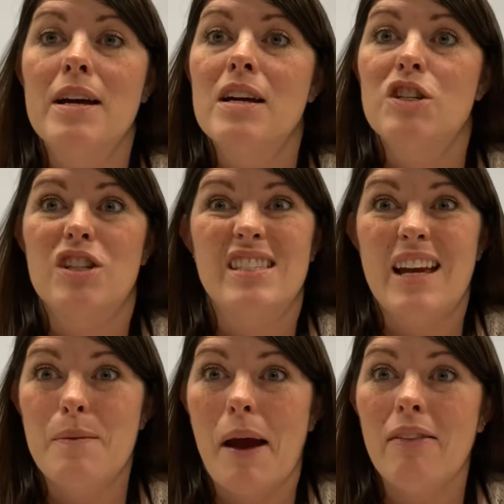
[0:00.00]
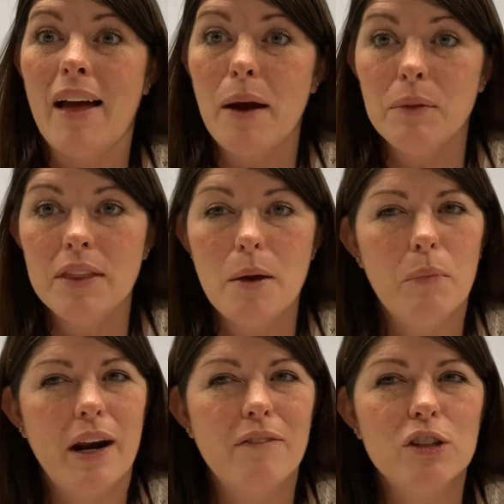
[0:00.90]
just say them out loud with them,
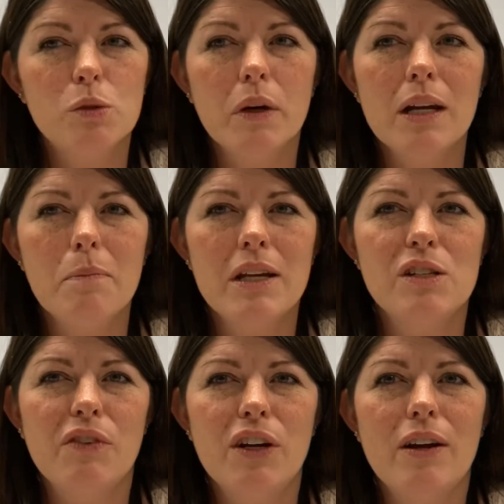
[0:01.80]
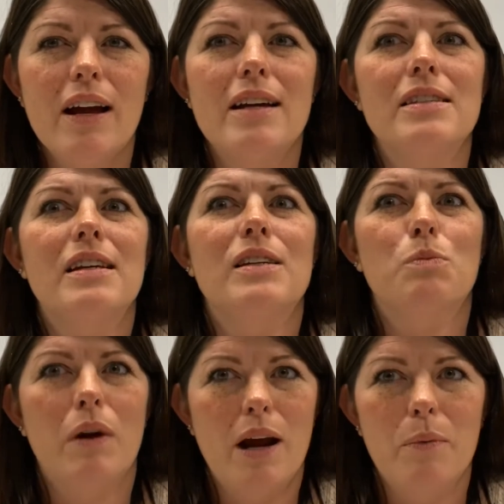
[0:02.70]
whatever's working best for you guys is
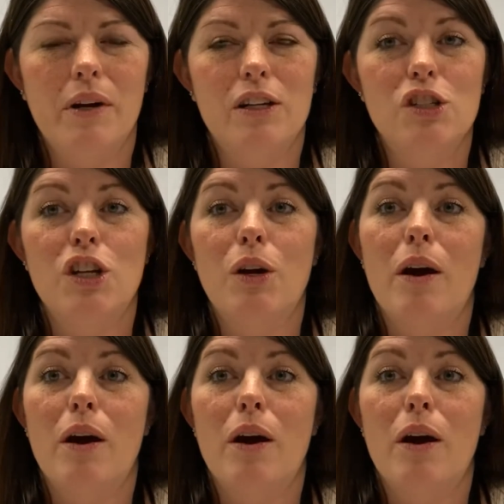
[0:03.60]
what I want you to do.